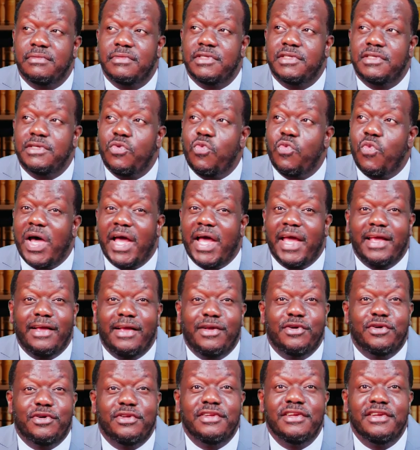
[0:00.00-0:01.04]
So why,
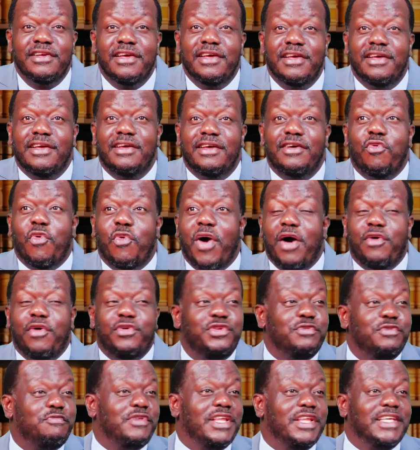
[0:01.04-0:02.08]
God? Why would
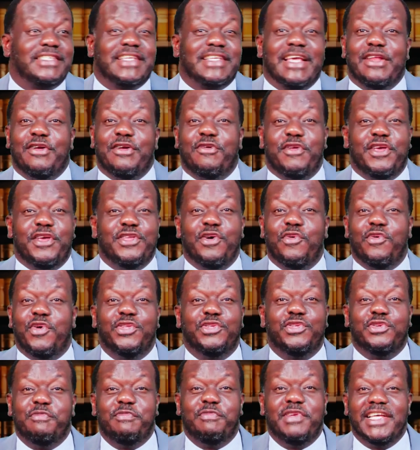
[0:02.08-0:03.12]
you bless Kenego? You don't
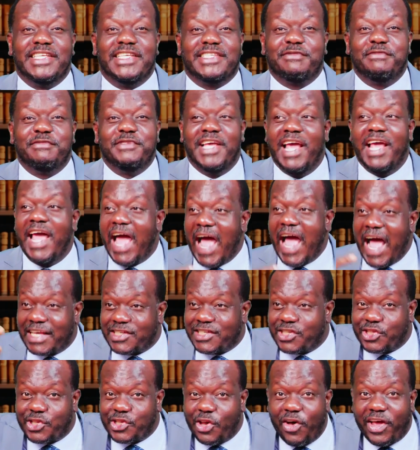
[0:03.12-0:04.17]
want to bless me. I
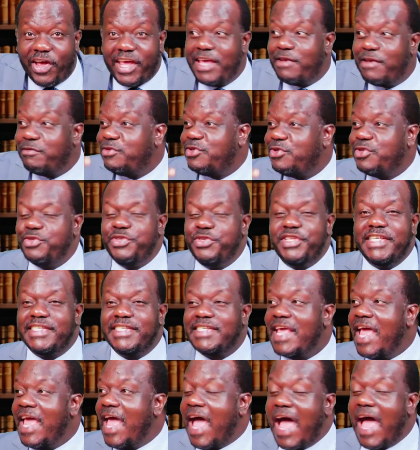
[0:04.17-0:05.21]
saw him do this.
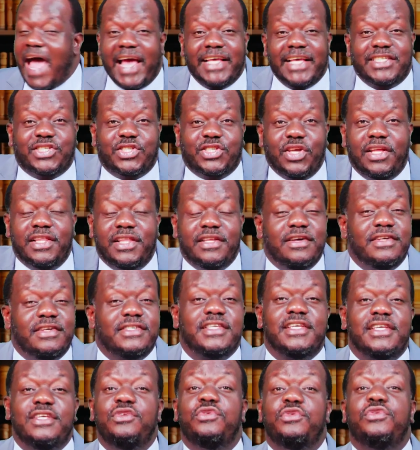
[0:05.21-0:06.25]
I saw God
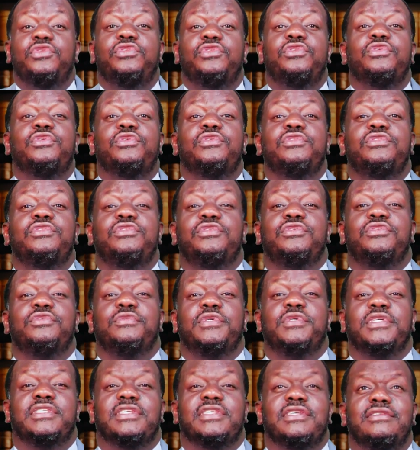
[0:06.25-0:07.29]
said, You don't do
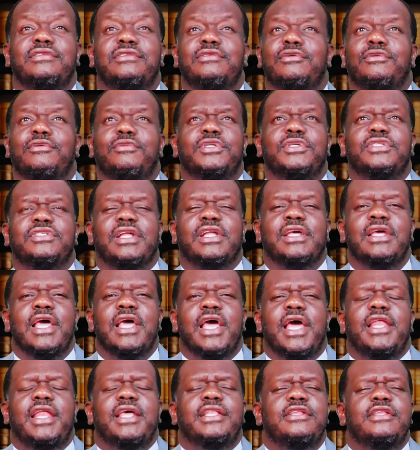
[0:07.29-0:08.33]
it. Said, Lord, what
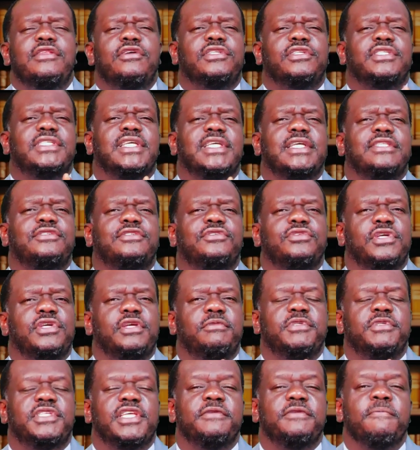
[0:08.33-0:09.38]
And then the Lord said to
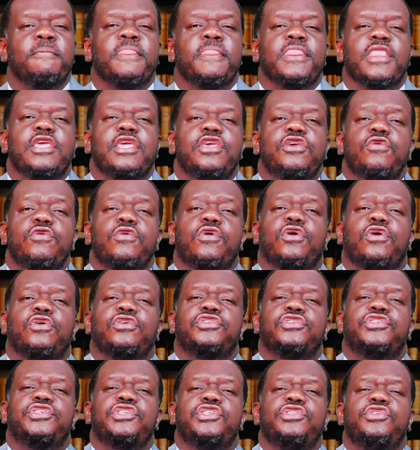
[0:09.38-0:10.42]
him, Say, You
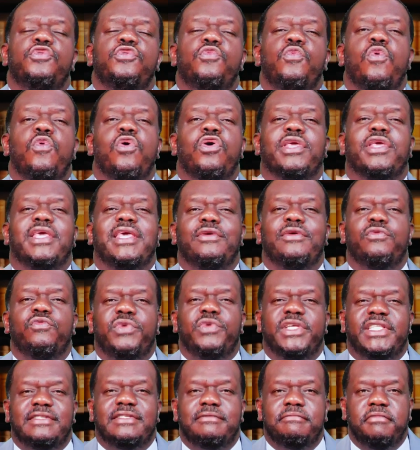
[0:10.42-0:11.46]
continue walking
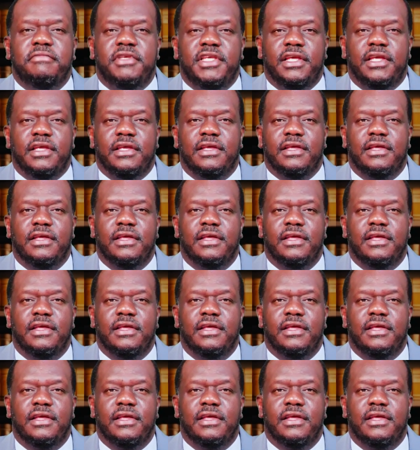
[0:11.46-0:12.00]
with me.